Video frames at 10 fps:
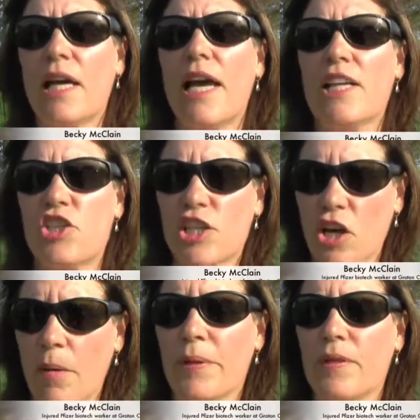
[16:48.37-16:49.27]
and she
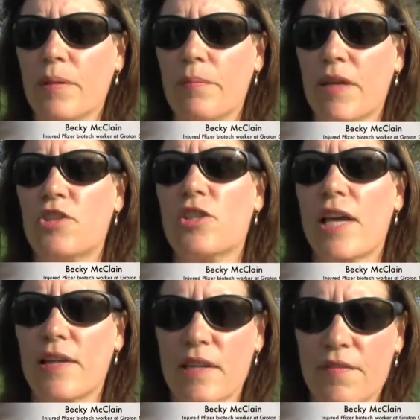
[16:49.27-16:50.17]
copied them. And, she,
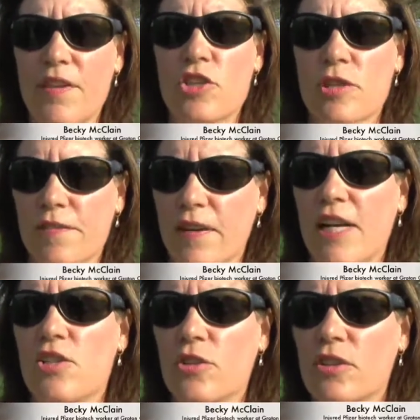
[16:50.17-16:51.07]
and eventually
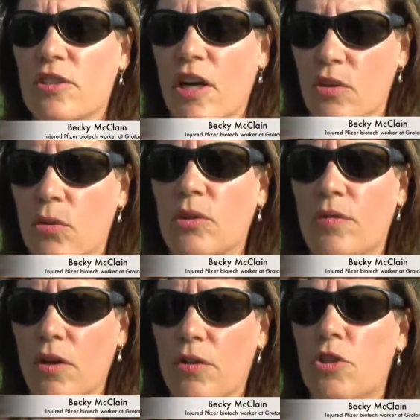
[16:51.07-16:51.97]
Pfizer got hold
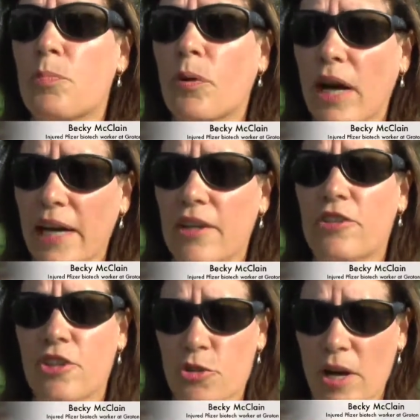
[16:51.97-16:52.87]
of all those prior
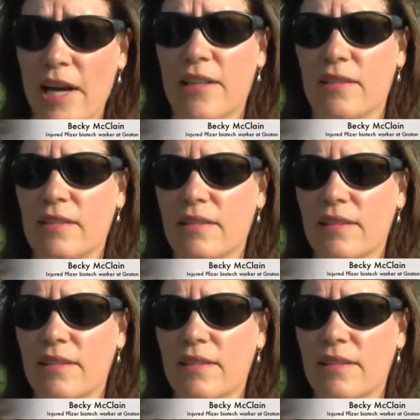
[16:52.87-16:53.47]
to trial.